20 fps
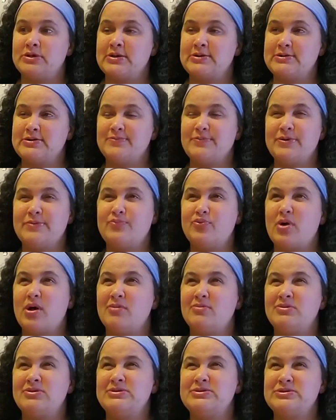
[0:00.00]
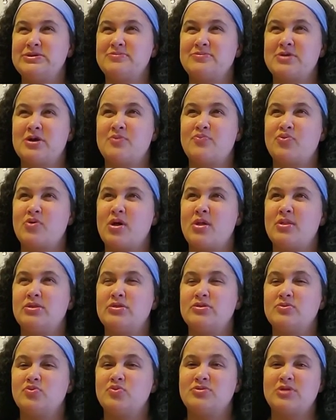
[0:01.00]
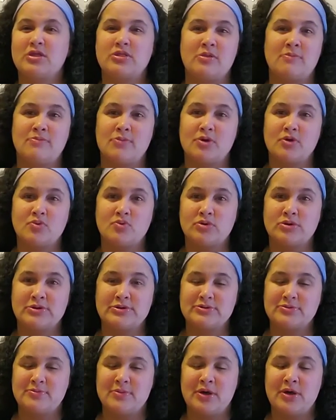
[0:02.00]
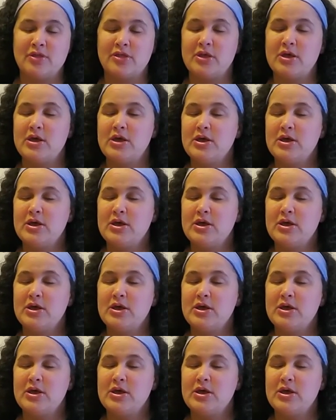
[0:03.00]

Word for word: That should be probably shipped out probably toward like the middle of this month.